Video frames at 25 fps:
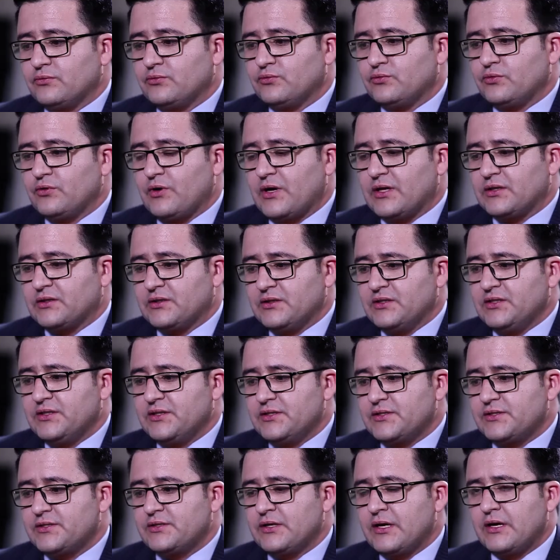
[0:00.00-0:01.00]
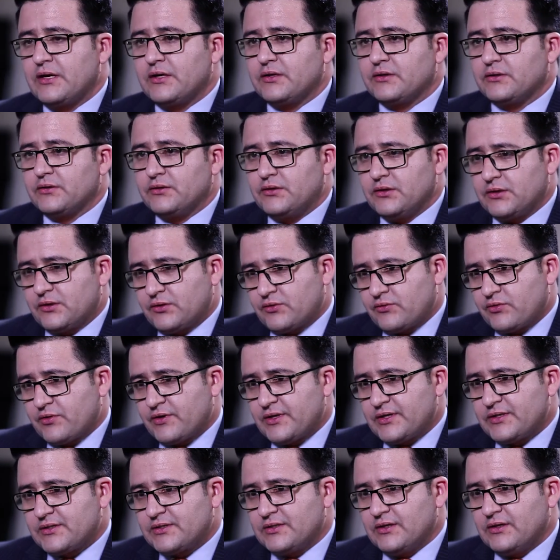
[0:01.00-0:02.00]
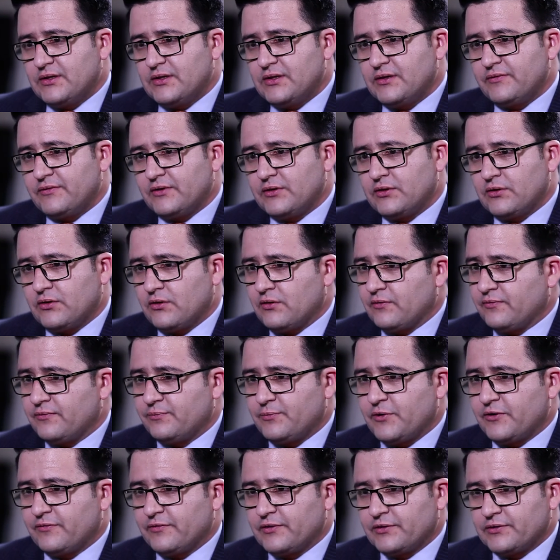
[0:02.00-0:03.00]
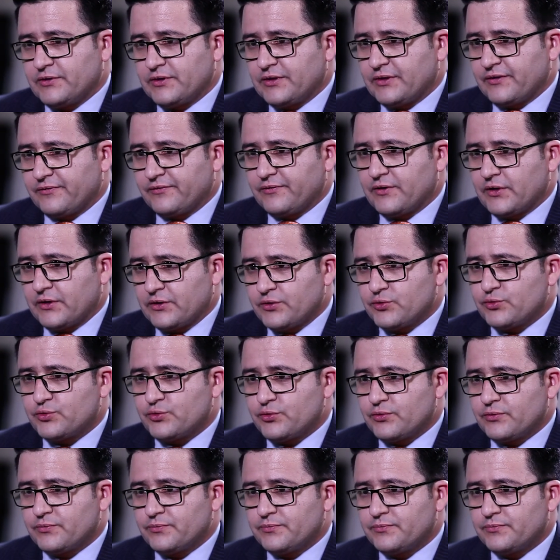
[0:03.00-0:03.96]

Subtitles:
to at least decrease the level of poverty in Afghanistan?